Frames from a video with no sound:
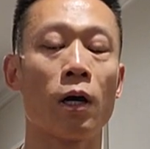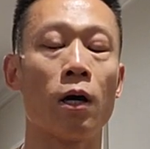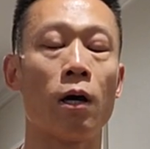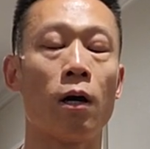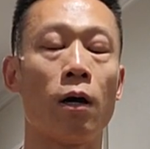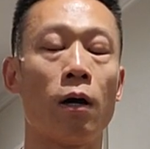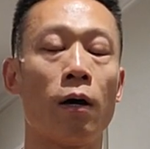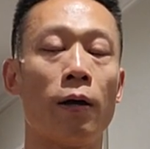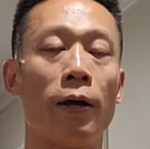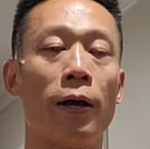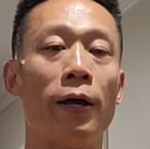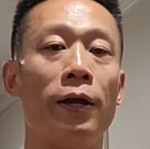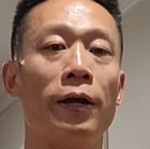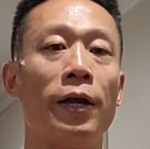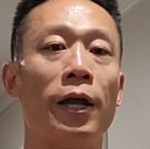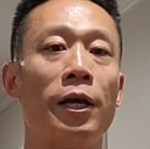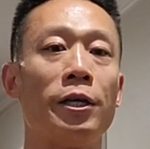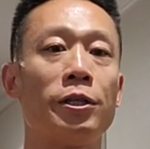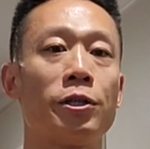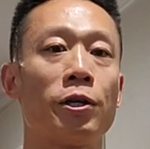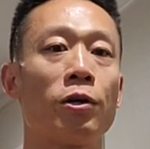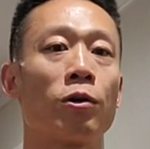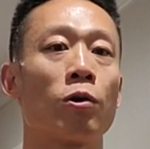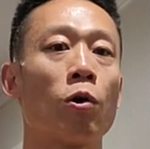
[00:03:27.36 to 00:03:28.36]
uh, in
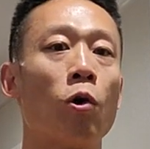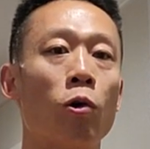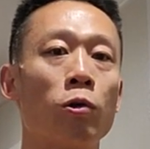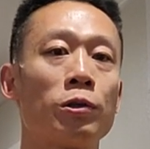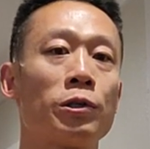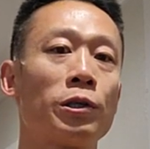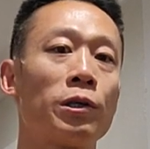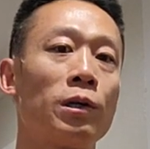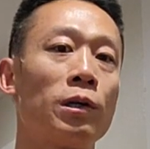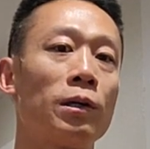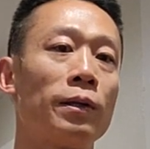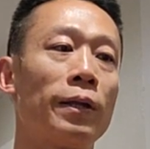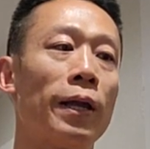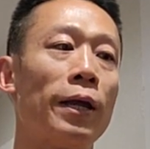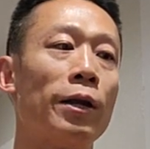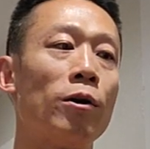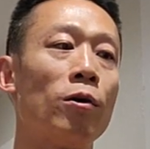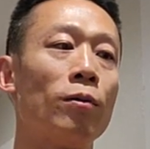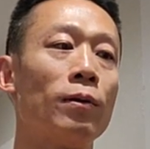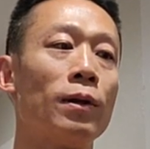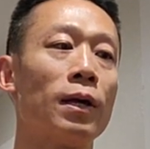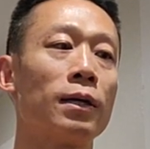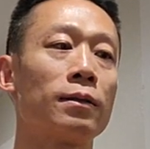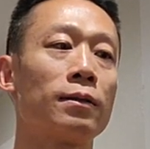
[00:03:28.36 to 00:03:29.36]
Asian culture, they
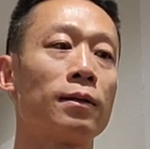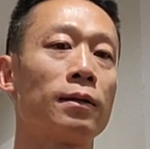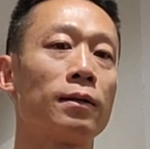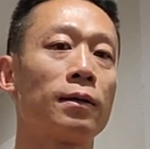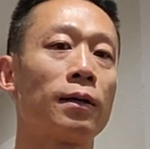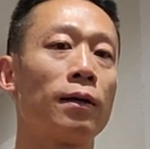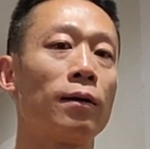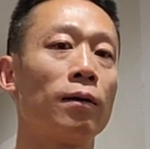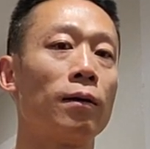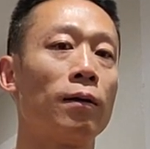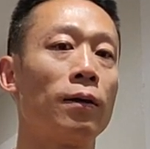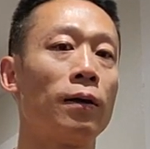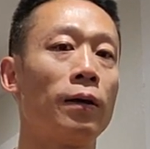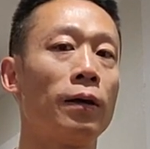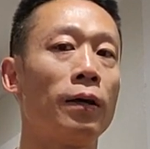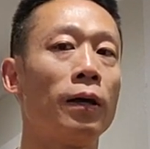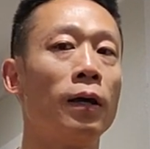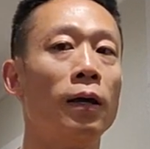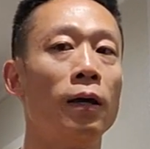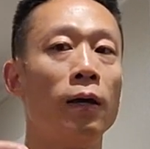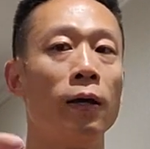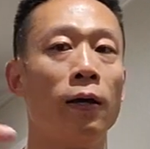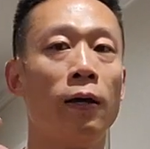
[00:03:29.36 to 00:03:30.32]
don't necessarily